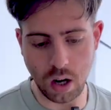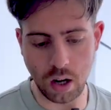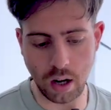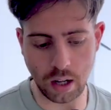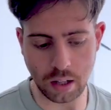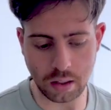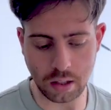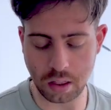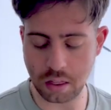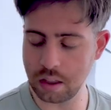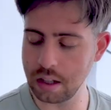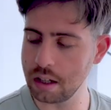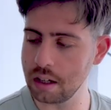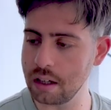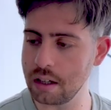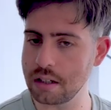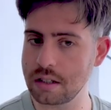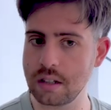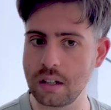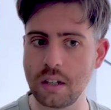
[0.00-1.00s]
And the thing
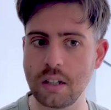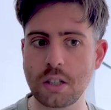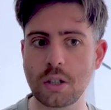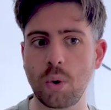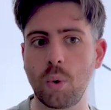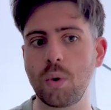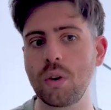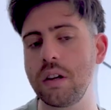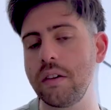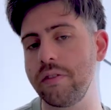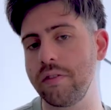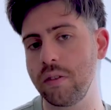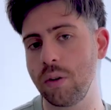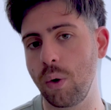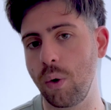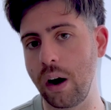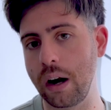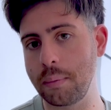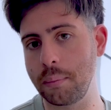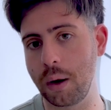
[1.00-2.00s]
is, it's only
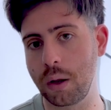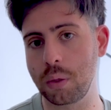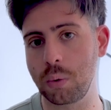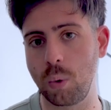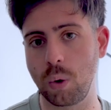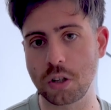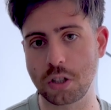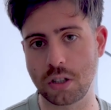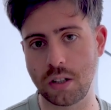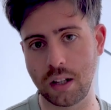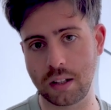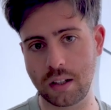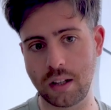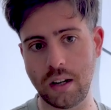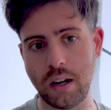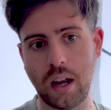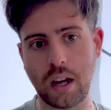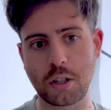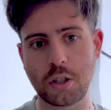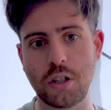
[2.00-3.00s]
fluoride mouthwash that
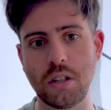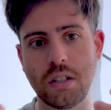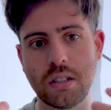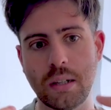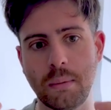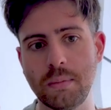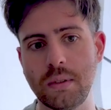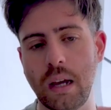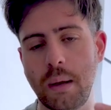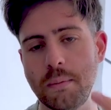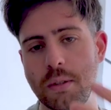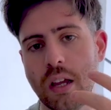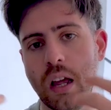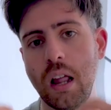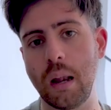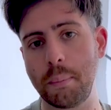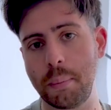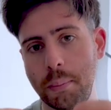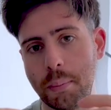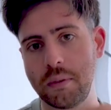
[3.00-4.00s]
can actually sometimes
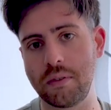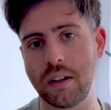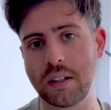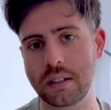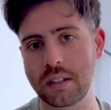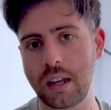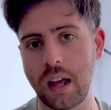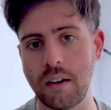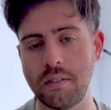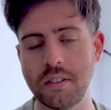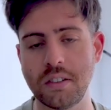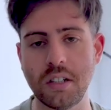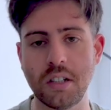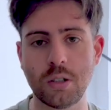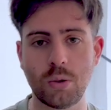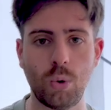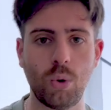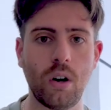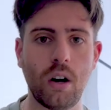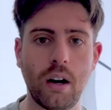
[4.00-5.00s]
help prevent
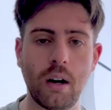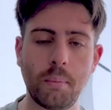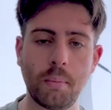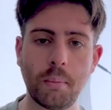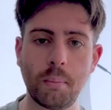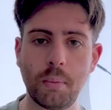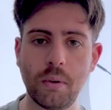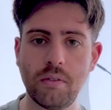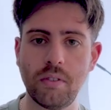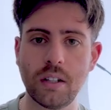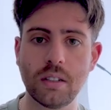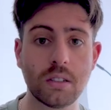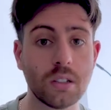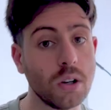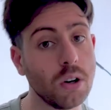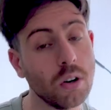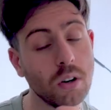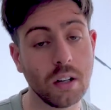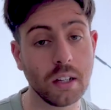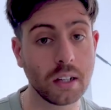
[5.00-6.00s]
cavities or help prevent
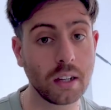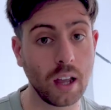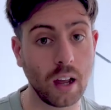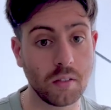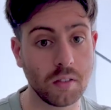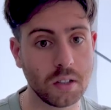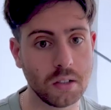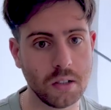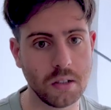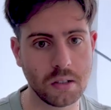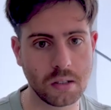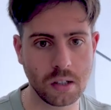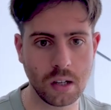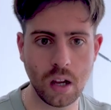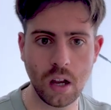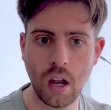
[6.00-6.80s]
early cavities.